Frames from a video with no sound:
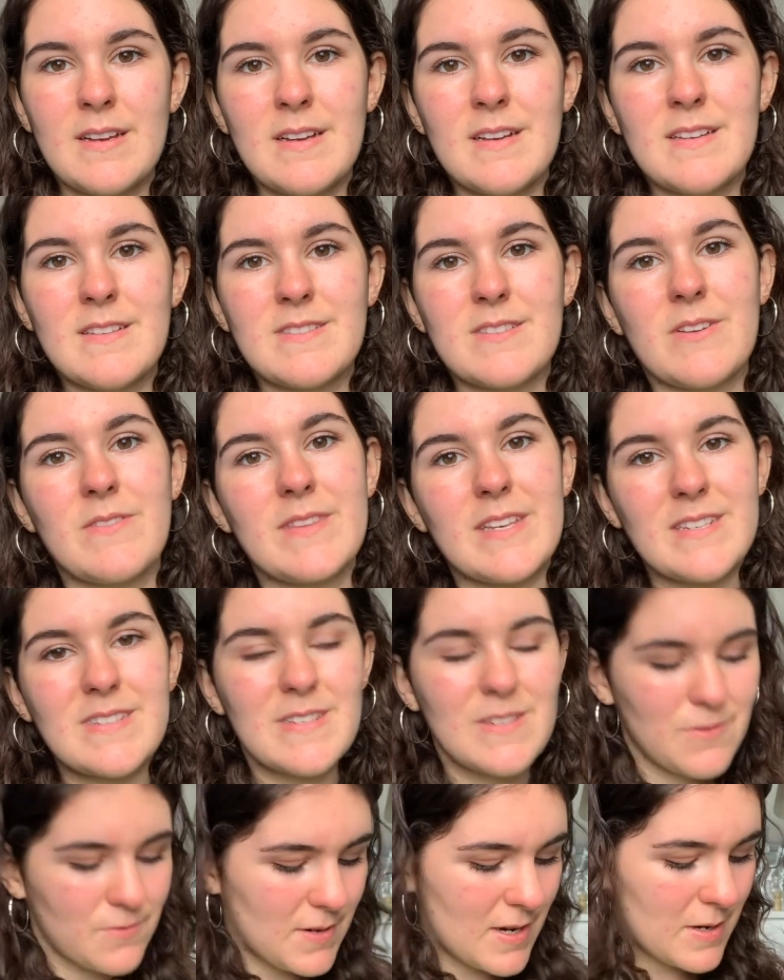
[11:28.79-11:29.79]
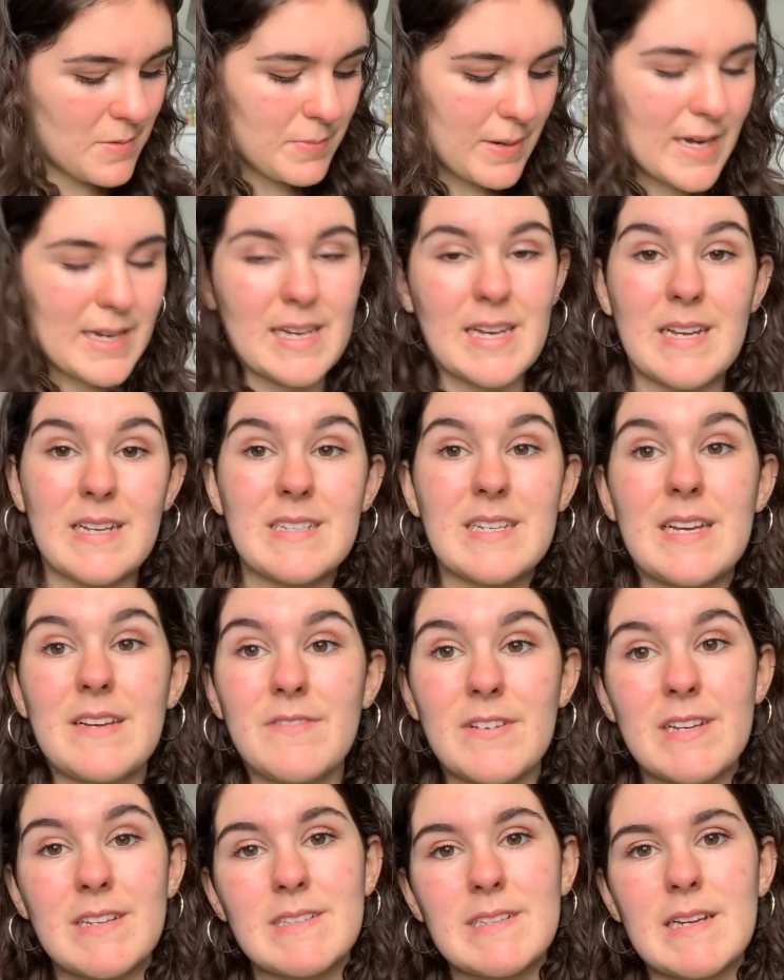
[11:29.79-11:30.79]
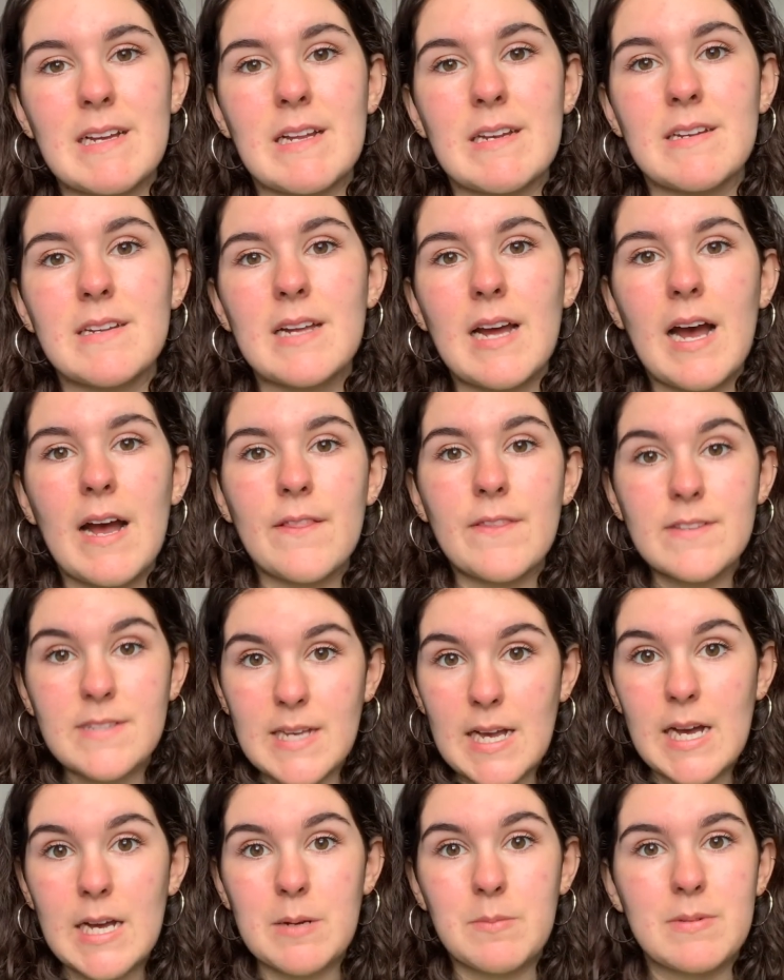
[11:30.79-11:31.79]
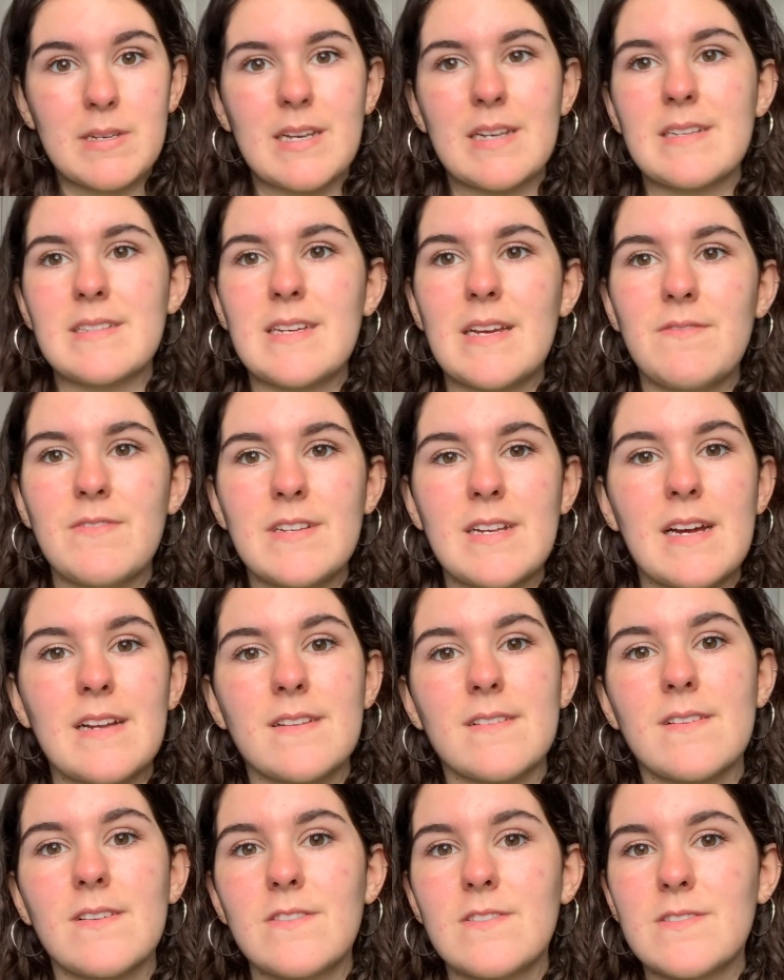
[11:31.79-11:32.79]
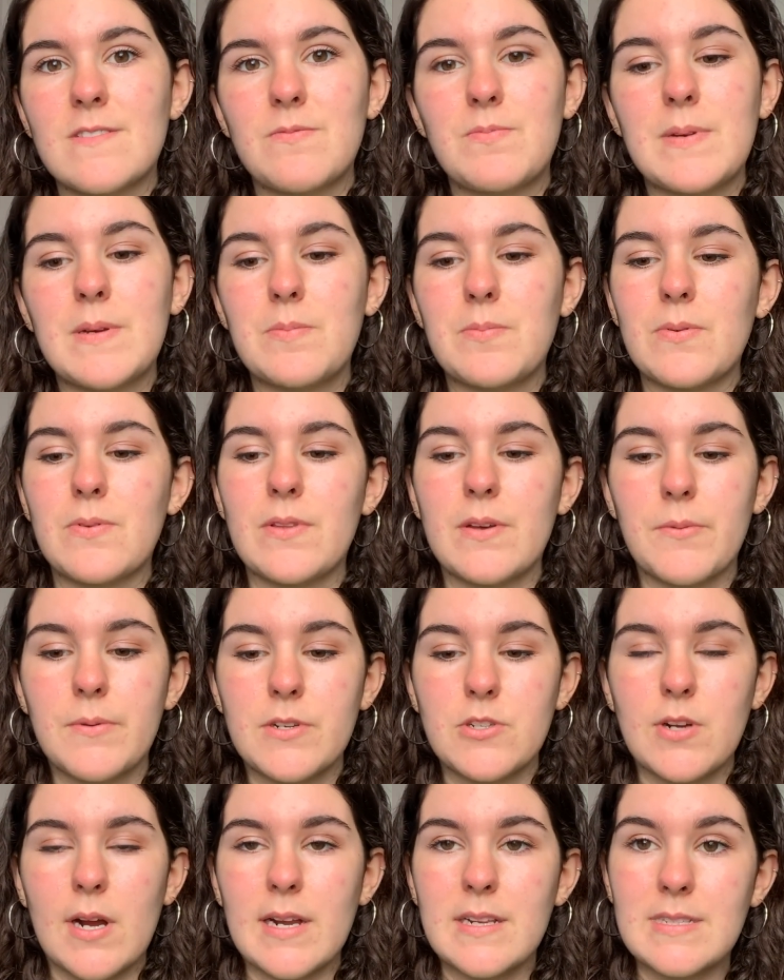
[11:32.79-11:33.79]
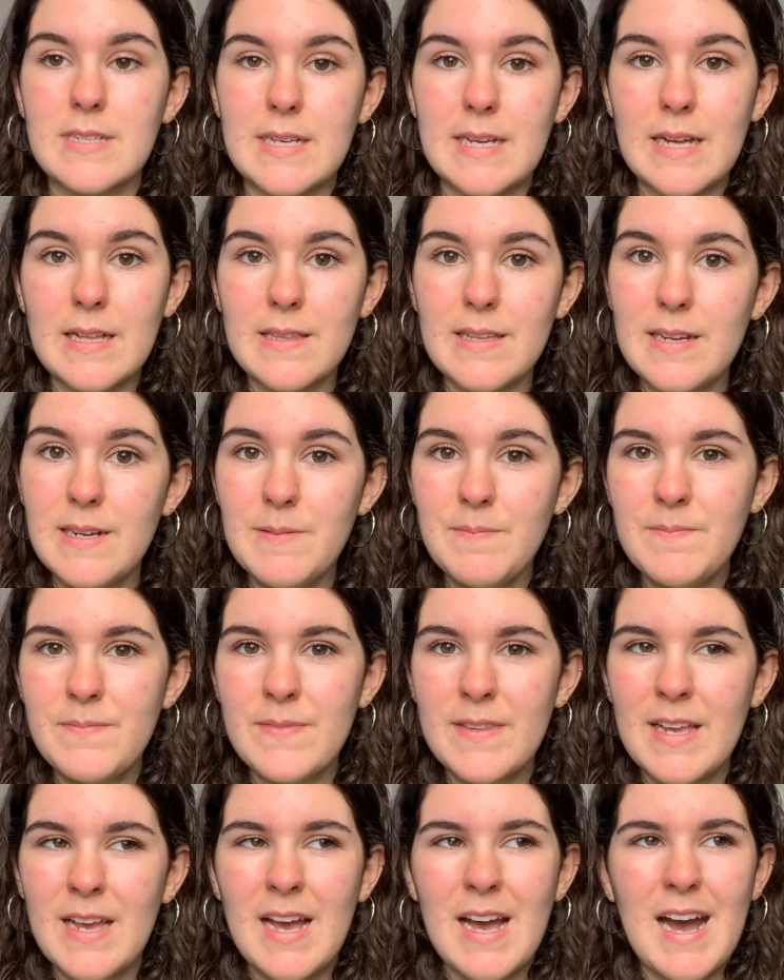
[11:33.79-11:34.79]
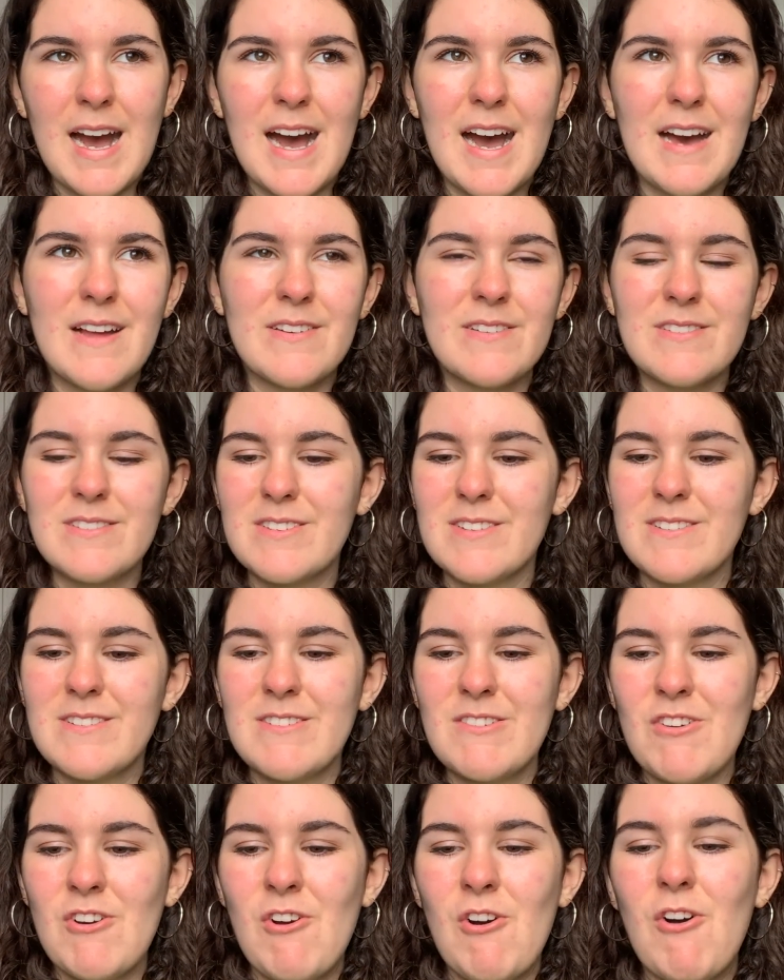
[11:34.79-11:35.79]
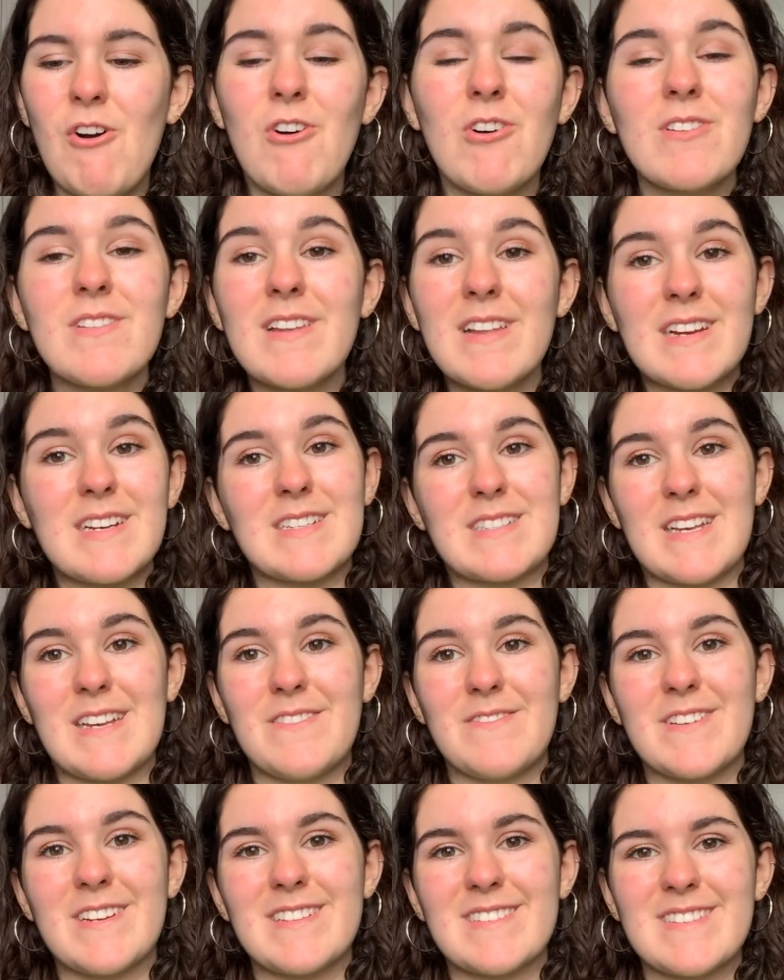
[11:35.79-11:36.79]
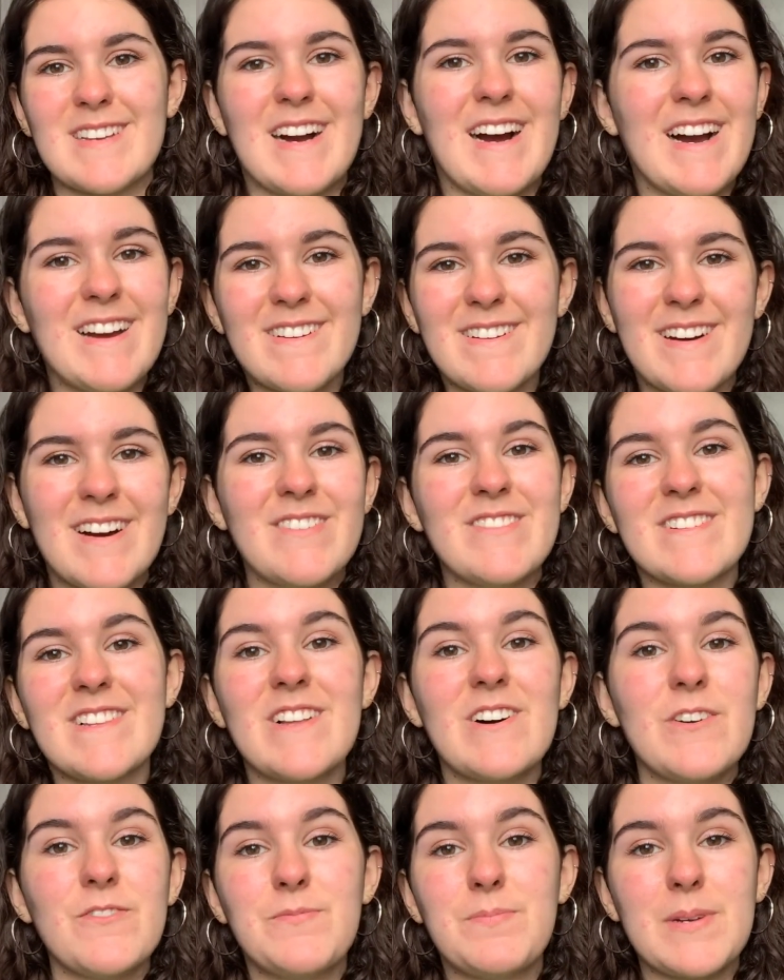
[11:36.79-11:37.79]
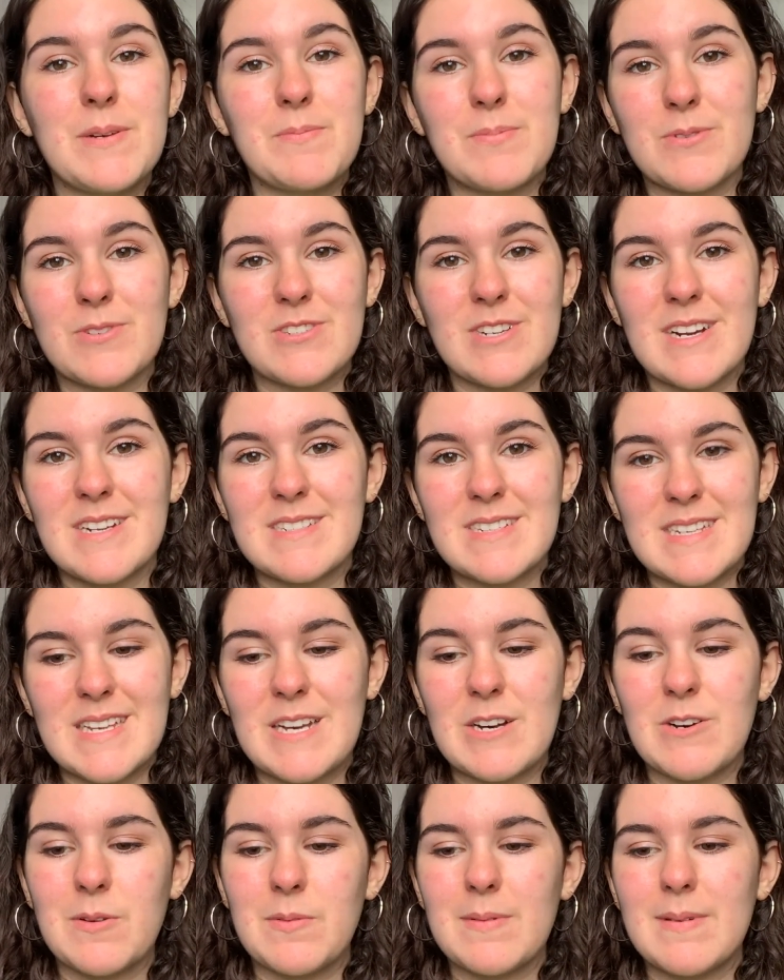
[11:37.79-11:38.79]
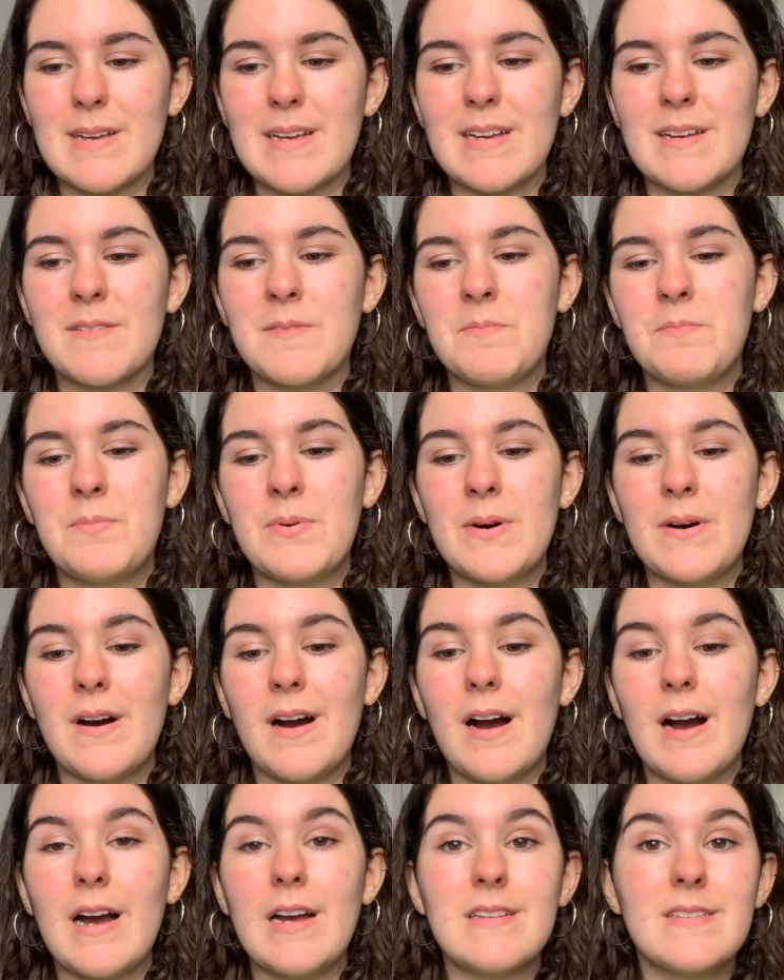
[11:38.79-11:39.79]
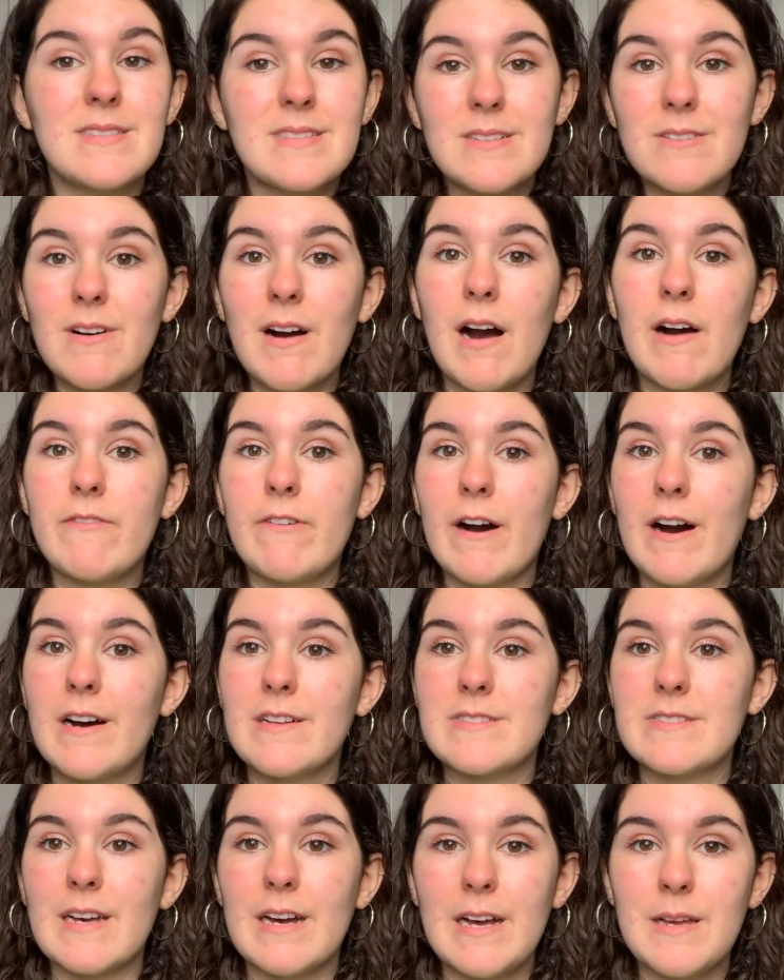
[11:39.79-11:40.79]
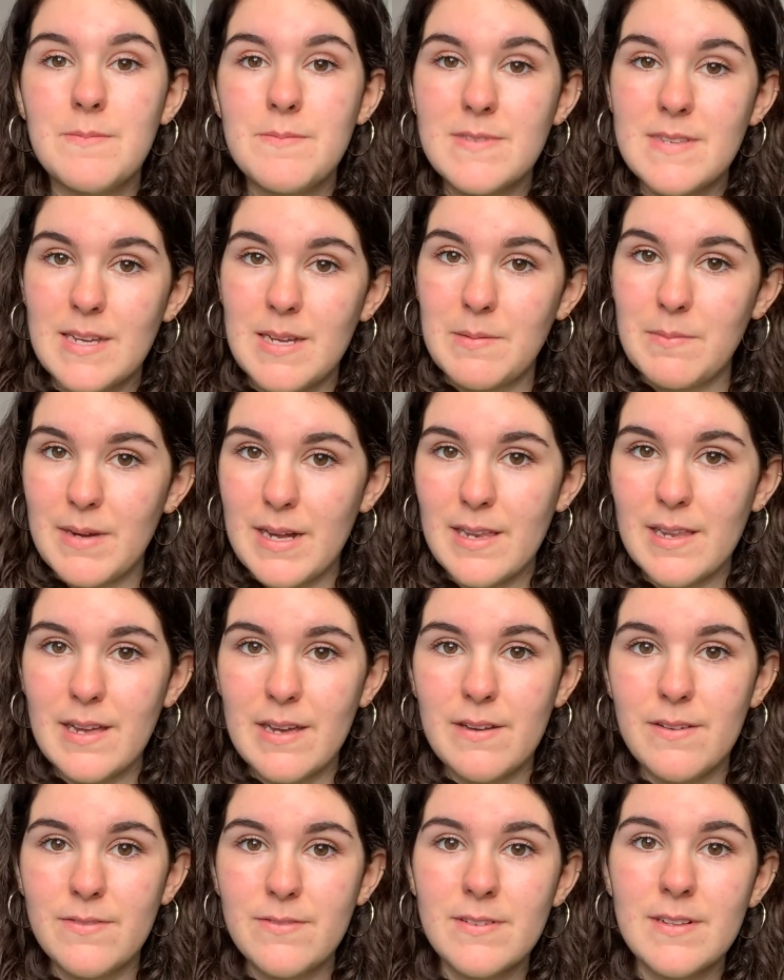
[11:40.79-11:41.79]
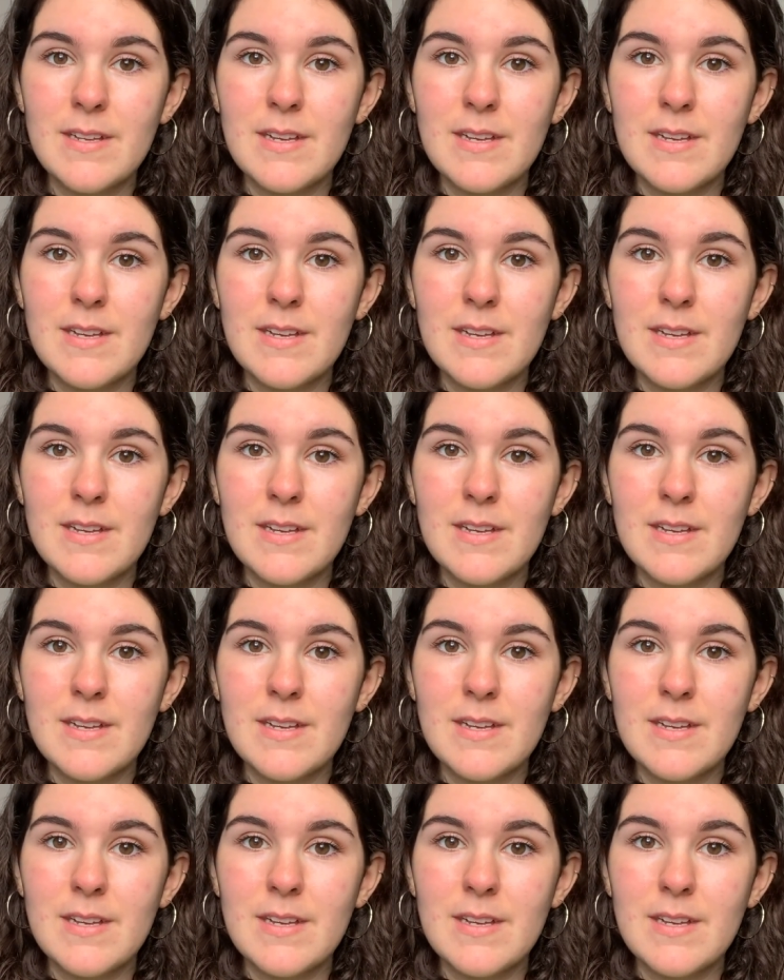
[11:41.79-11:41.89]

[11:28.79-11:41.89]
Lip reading: So this is written by King David, and at the time, King David had loads of people that were trying to kill him, and unlike David, I don't have a lot of people trying to kill me, but I still have hard times in my life,